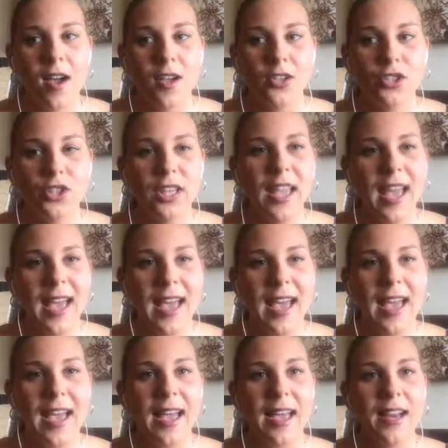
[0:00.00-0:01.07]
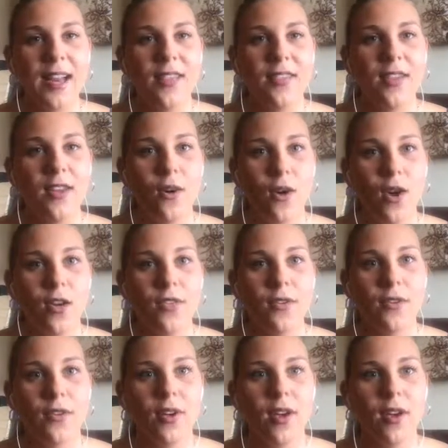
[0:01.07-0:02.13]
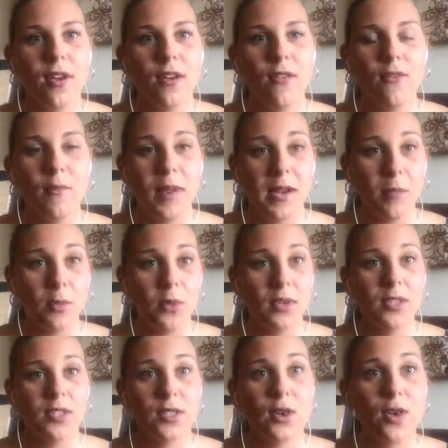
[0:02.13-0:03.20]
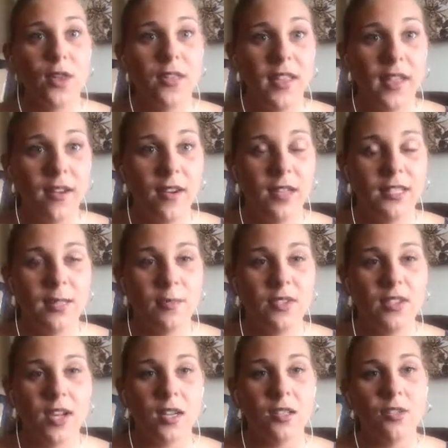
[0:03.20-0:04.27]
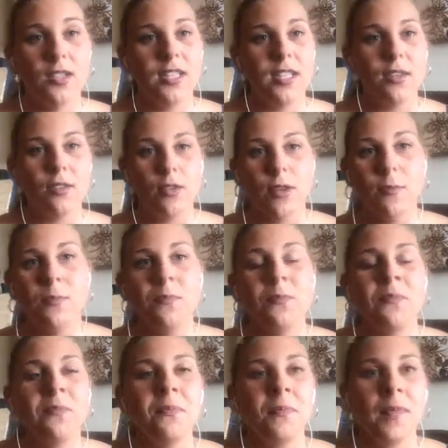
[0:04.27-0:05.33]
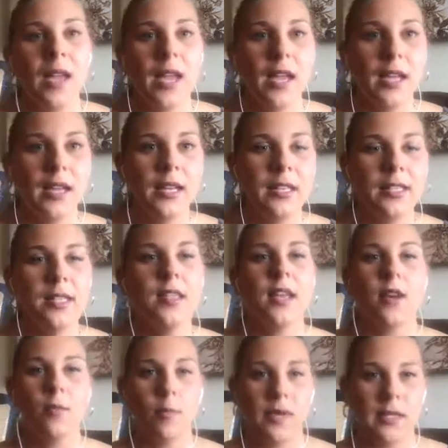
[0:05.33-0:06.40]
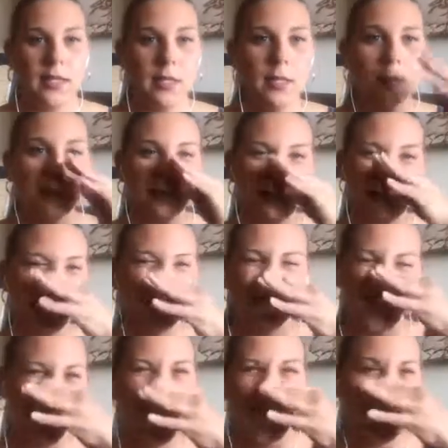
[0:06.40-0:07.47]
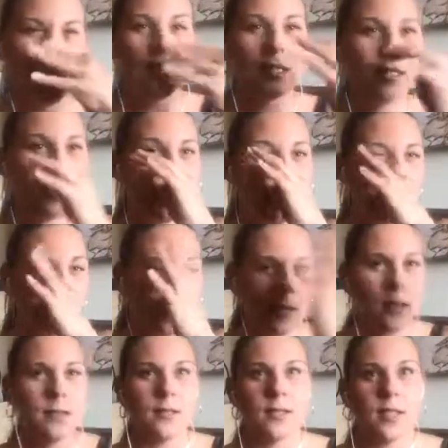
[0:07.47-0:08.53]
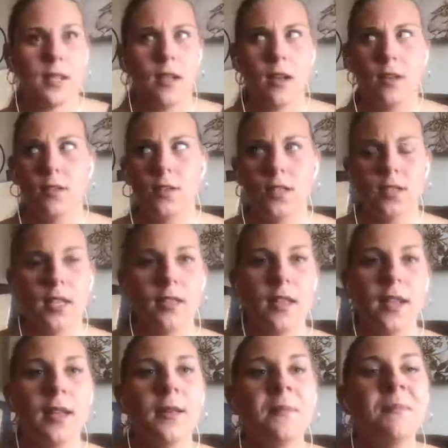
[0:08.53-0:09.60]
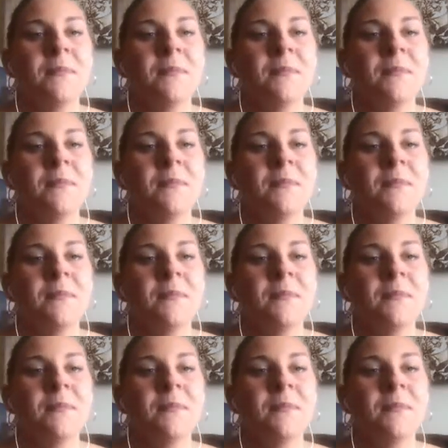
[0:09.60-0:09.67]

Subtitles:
she had the author of many books on there. His name is Dr. Siegel, and he's a therapist and a psychologist, I think.